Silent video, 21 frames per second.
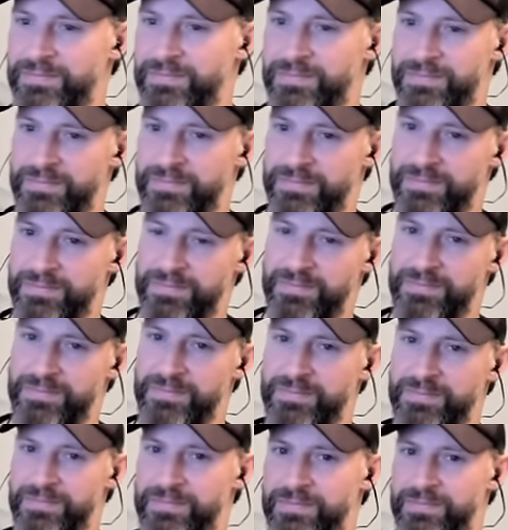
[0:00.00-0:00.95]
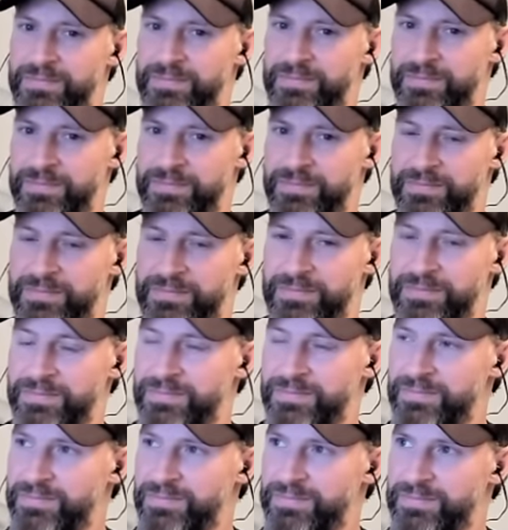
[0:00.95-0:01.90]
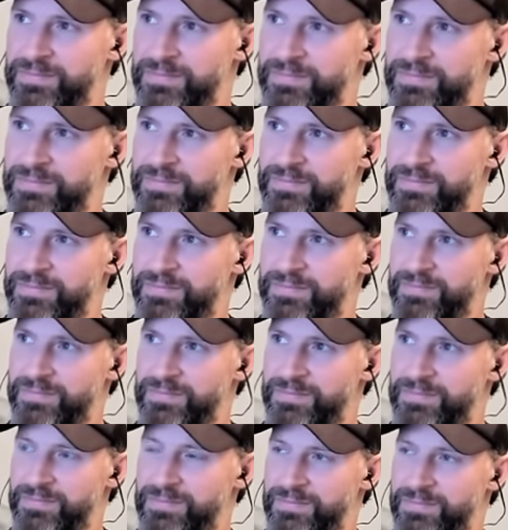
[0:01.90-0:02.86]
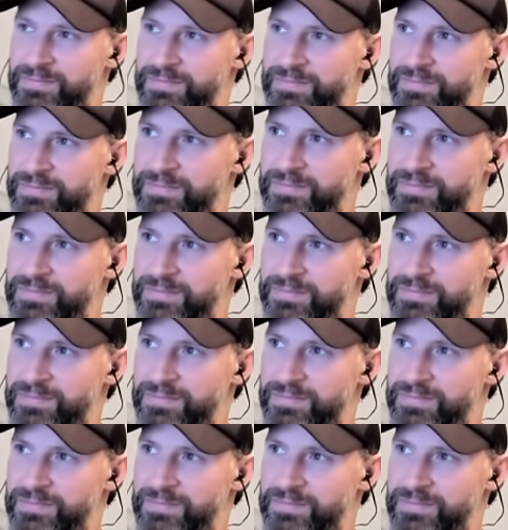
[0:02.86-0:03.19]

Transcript: No words are spoken by the person on screen.